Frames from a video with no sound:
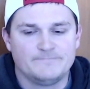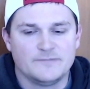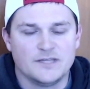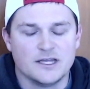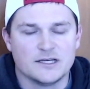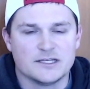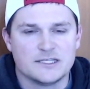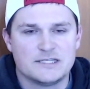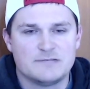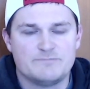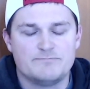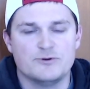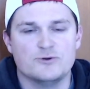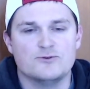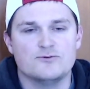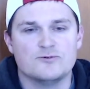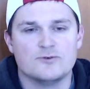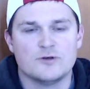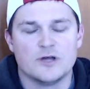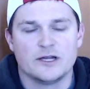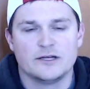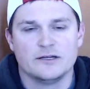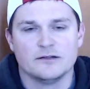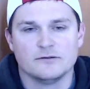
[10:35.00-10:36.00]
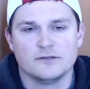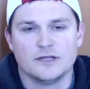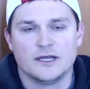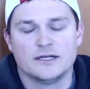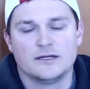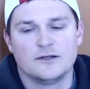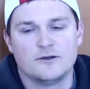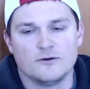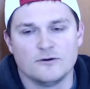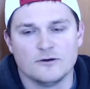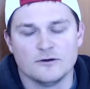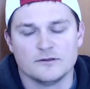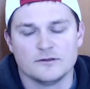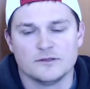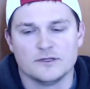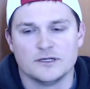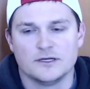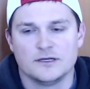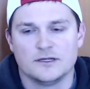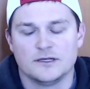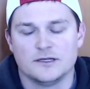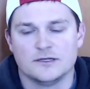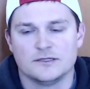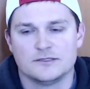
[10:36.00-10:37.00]
spoon on your lead cord
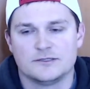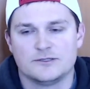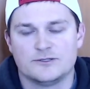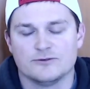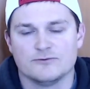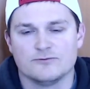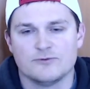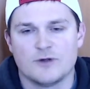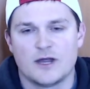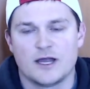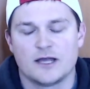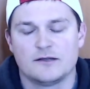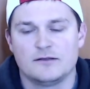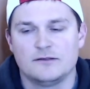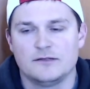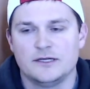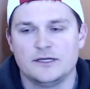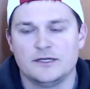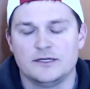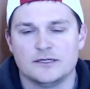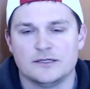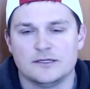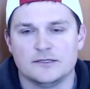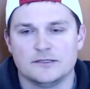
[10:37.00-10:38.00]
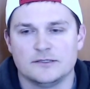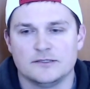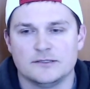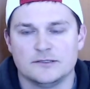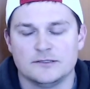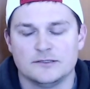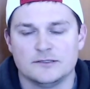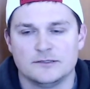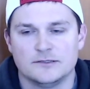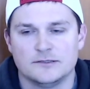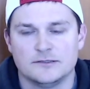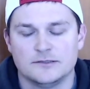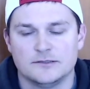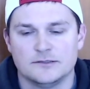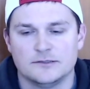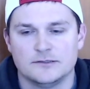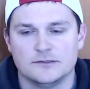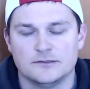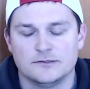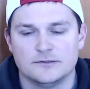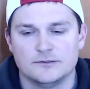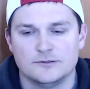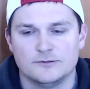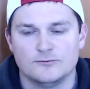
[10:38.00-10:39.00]
that is directly
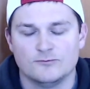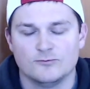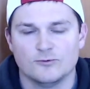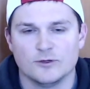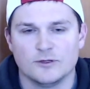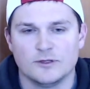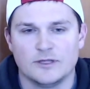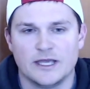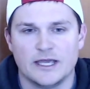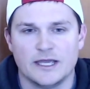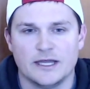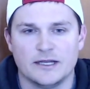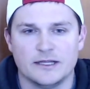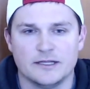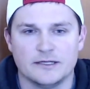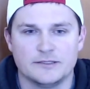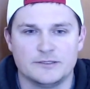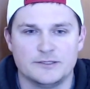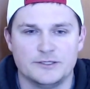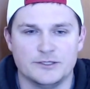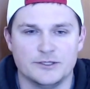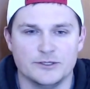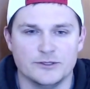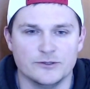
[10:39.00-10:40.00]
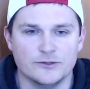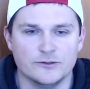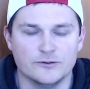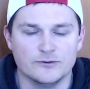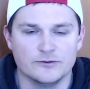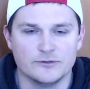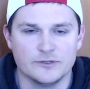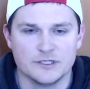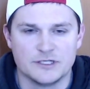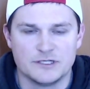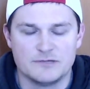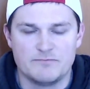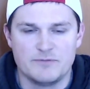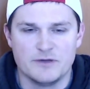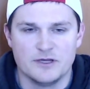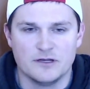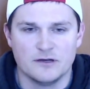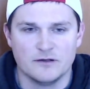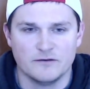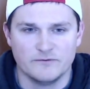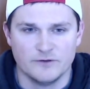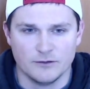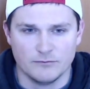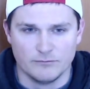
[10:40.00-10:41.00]
related to the
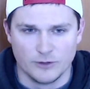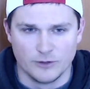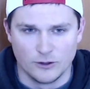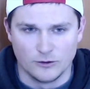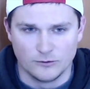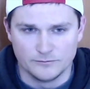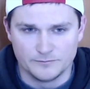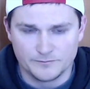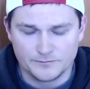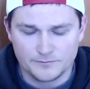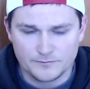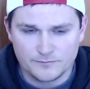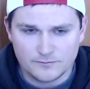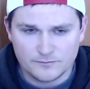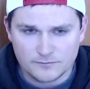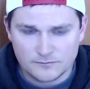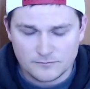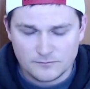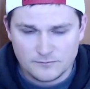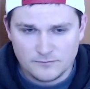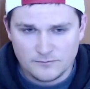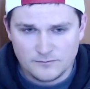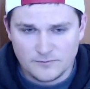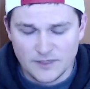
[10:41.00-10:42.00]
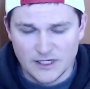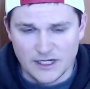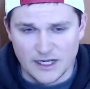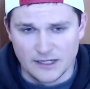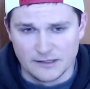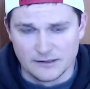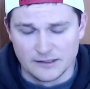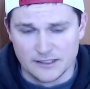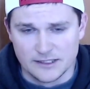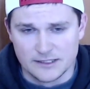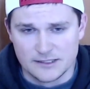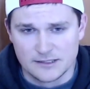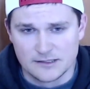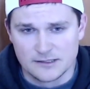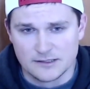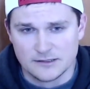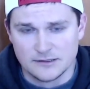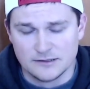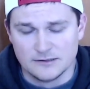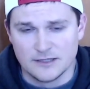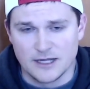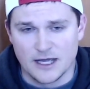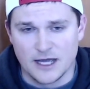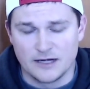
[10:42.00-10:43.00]
speed of your boat. At least
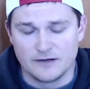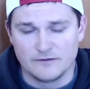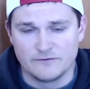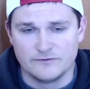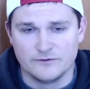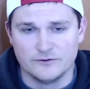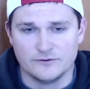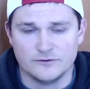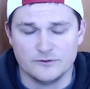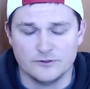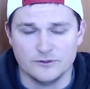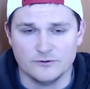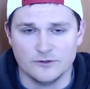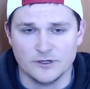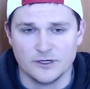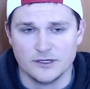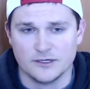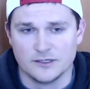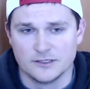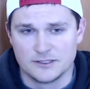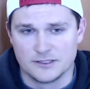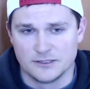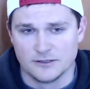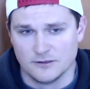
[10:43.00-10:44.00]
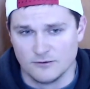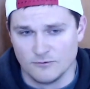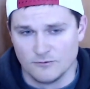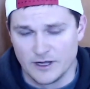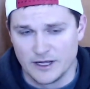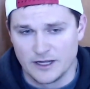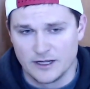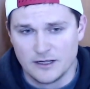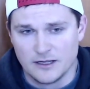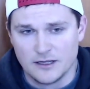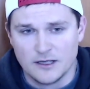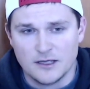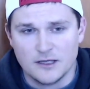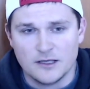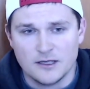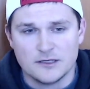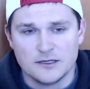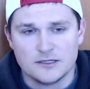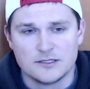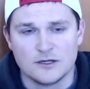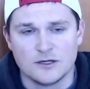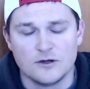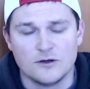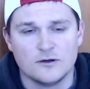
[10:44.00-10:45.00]
not if you do it in a certain way.
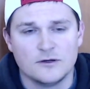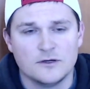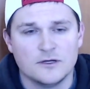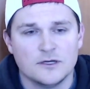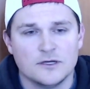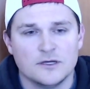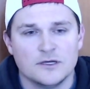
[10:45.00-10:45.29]
So